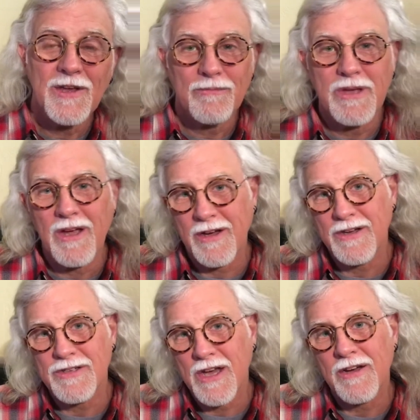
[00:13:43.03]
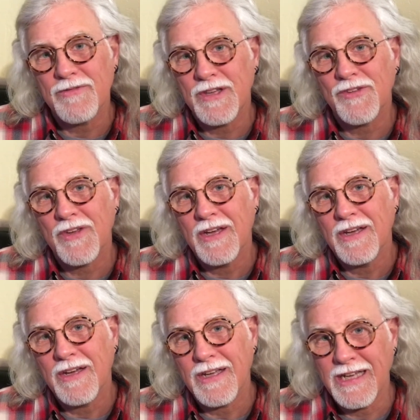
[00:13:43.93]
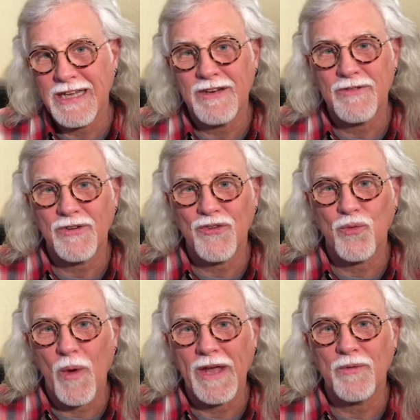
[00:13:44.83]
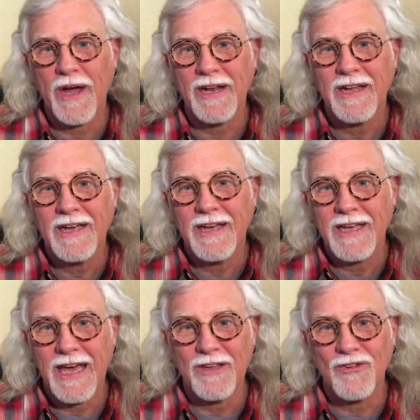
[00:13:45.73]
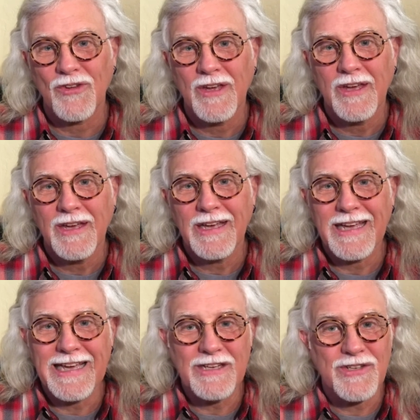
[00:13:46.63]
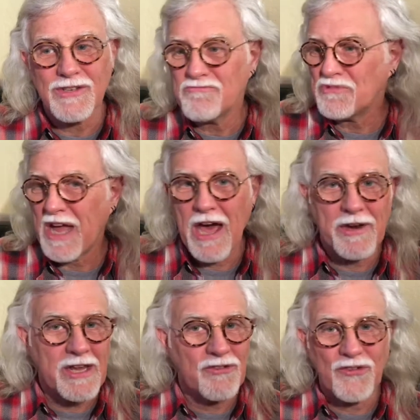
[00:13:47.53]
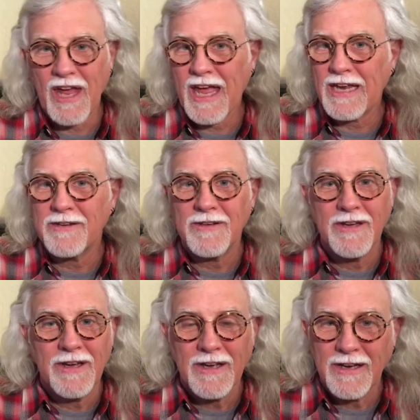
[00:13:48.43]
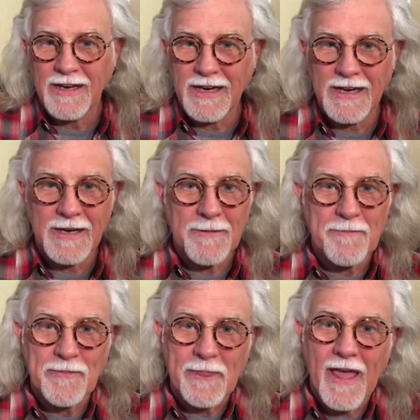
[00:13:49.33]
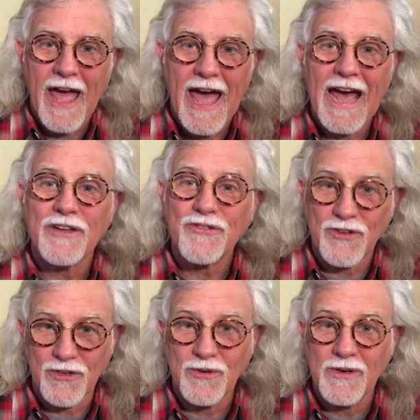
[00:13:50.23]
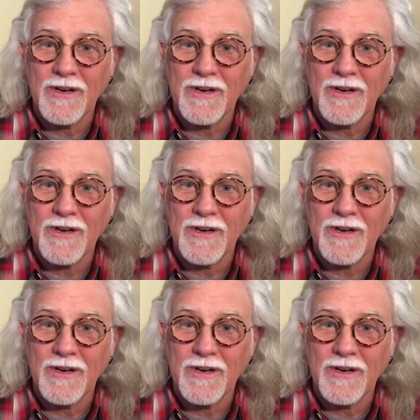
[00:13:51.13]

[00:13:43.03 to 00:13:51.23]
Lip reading: because of this Gideon versus Wainwright case. Each county, state has to